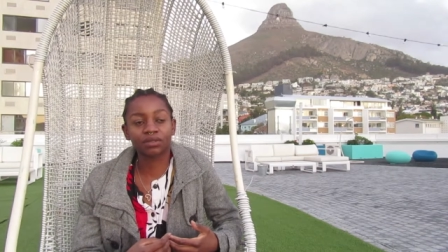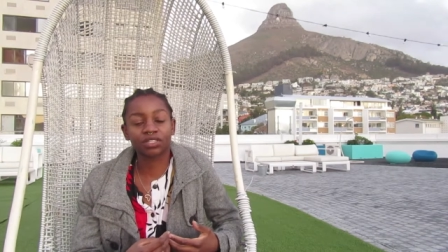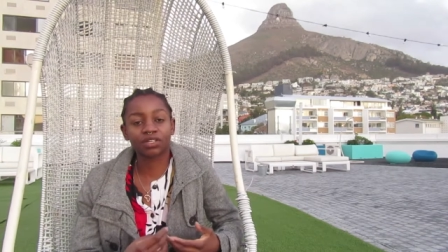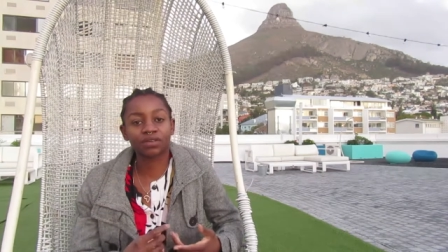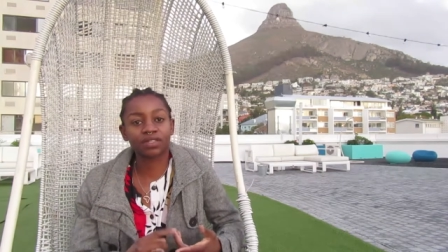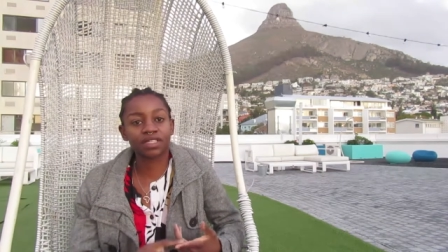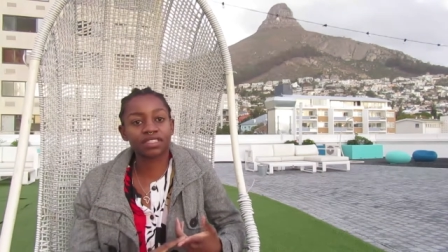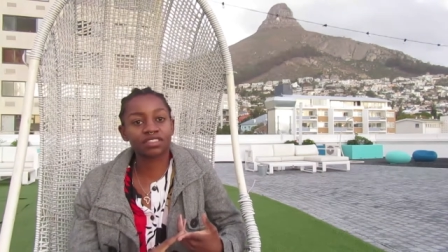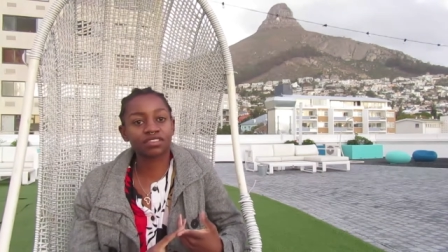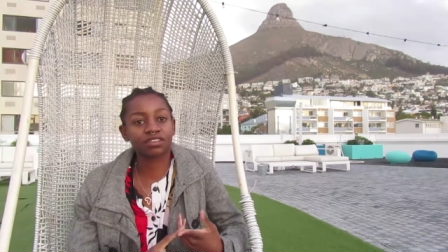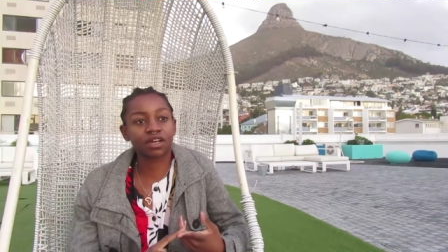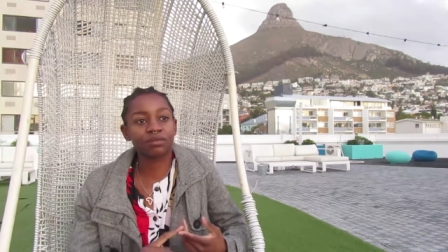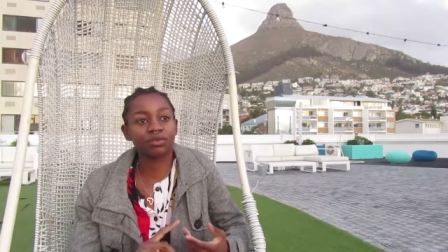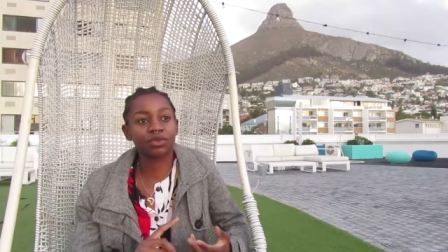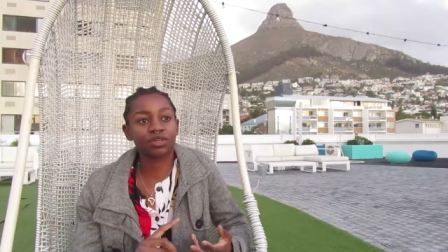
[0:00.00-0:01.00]
I would go with
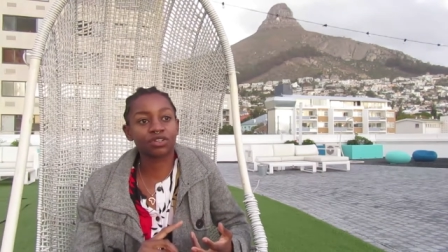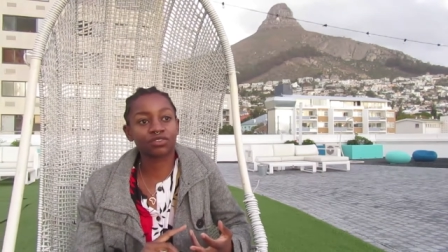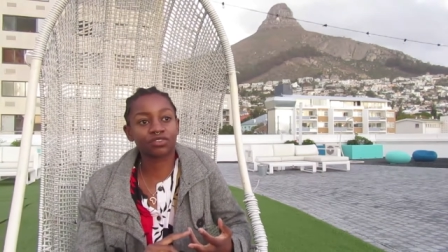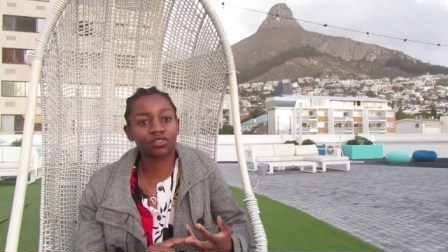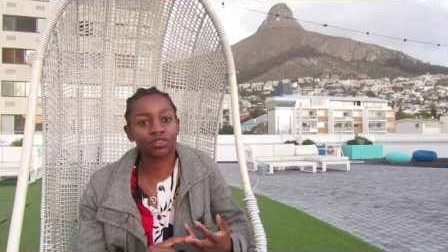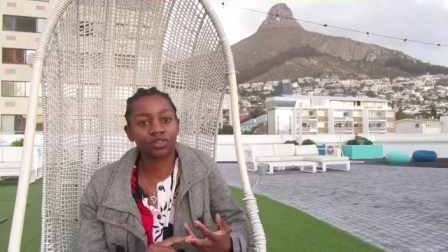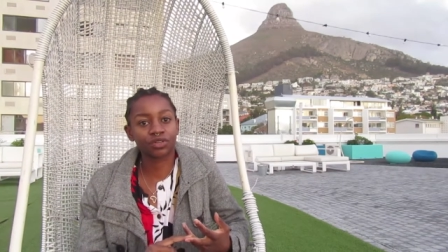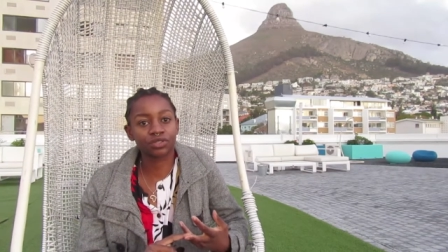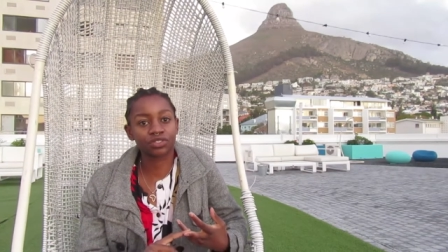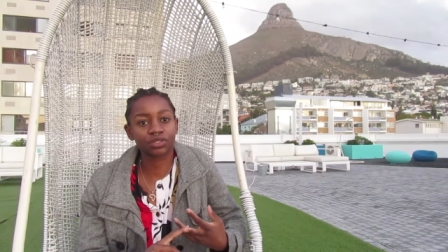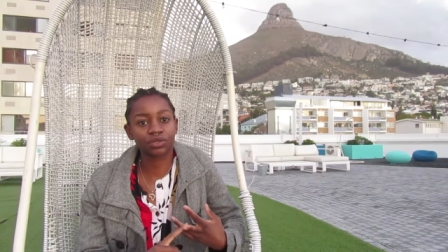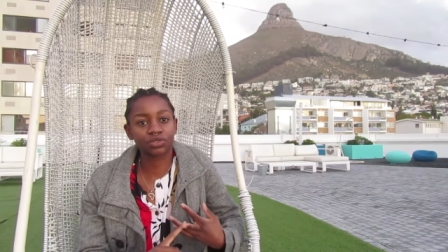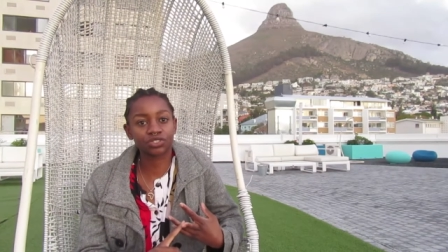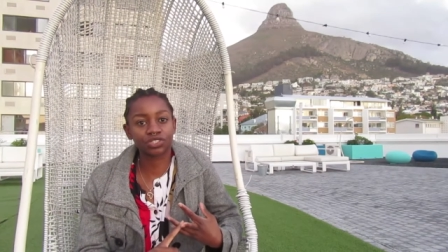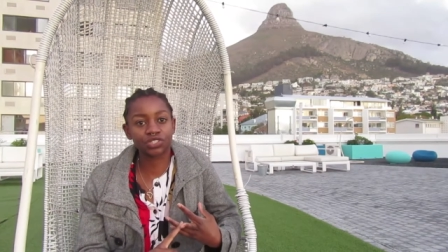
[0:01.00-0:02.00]
Instagram. You can of
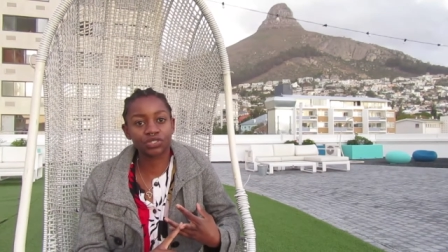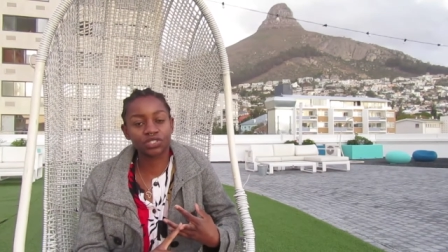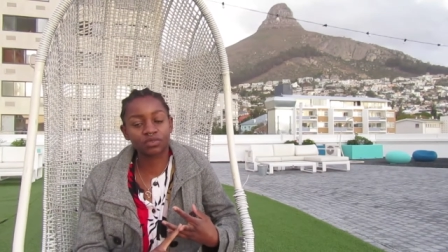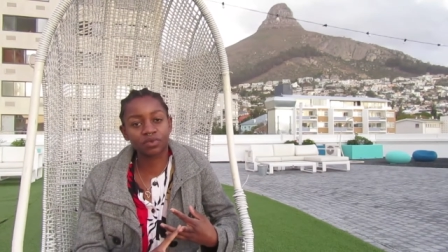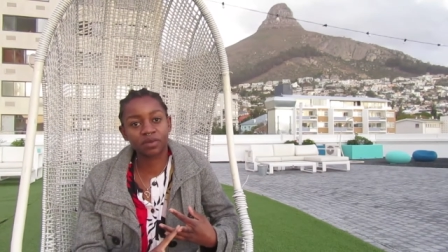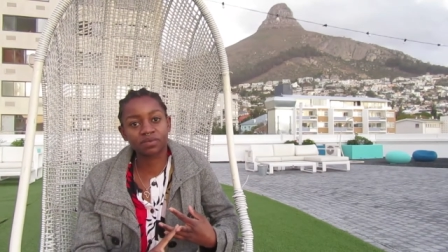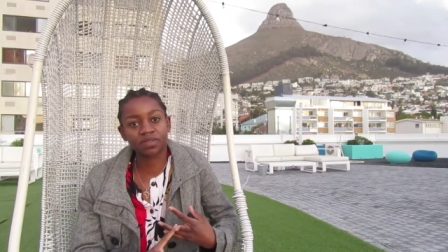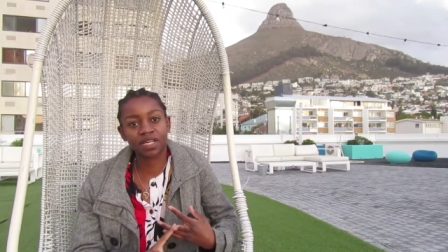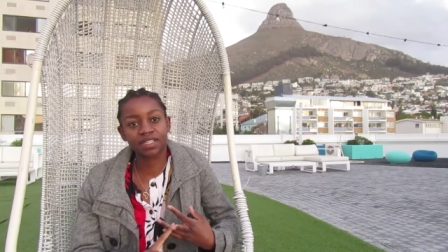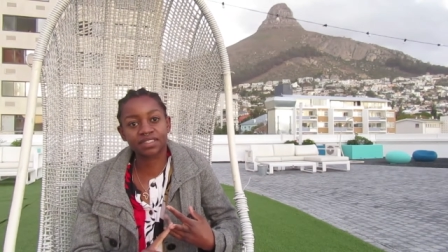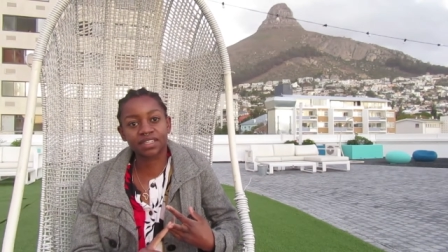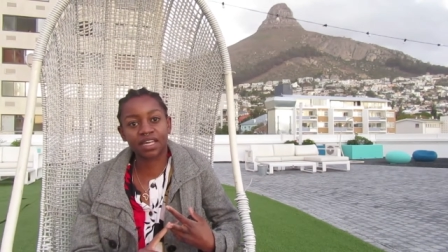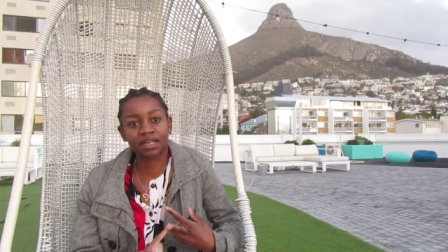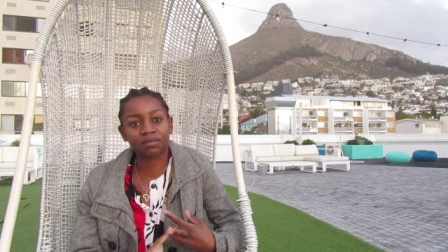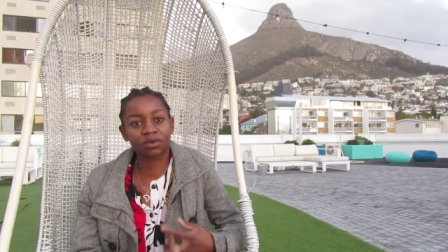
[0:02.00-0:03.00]
course also use
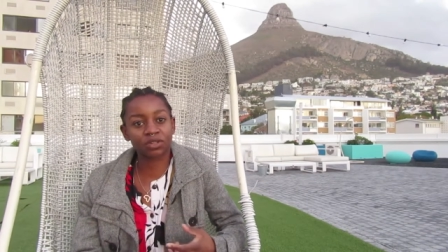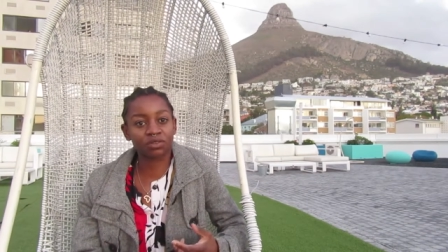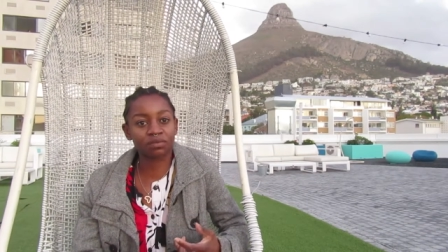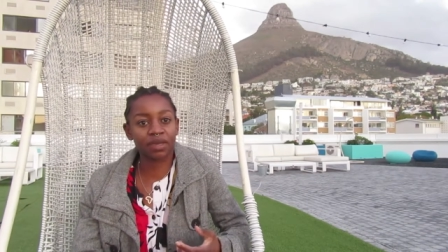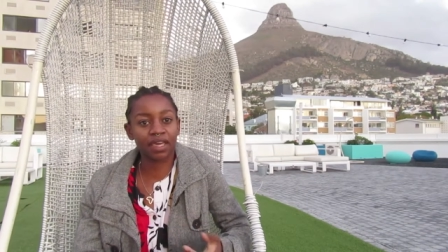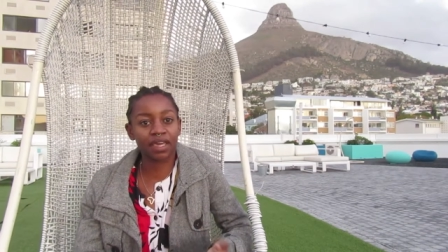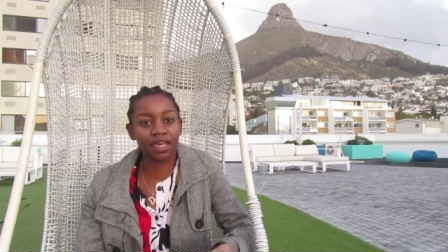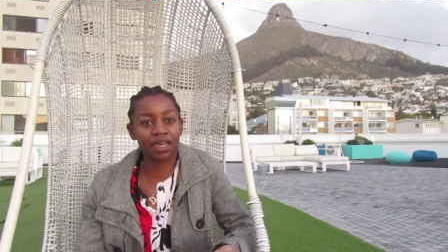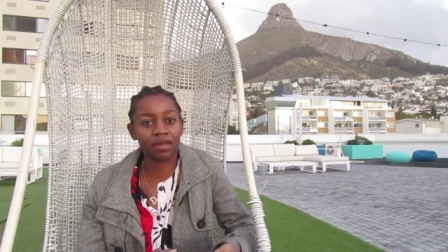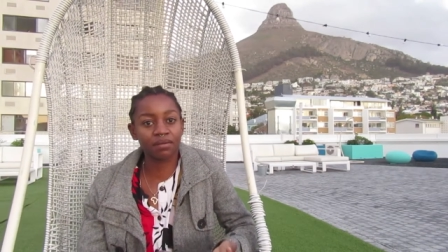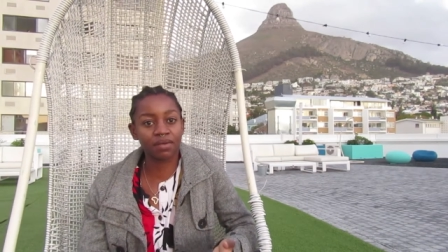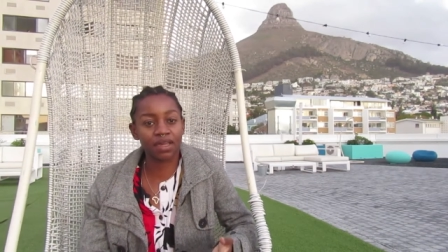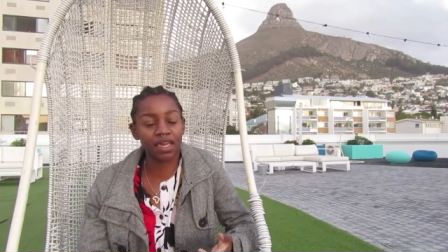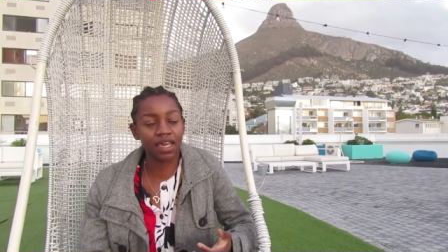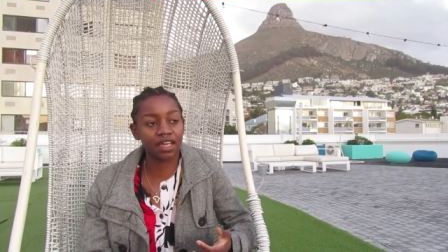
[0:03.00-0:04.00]
websites like Model Mayhem